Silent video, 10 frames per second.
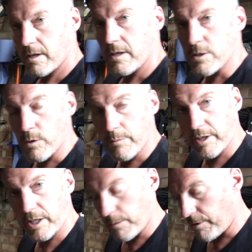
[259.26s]
So when
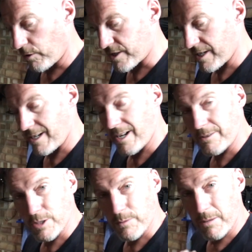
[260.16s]
putting your bolts in,
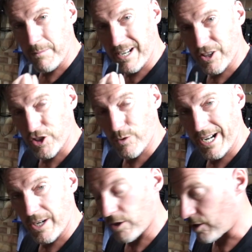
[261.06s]
just put a bit of
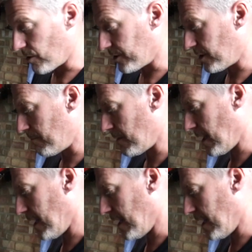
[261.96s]
thread locker on them.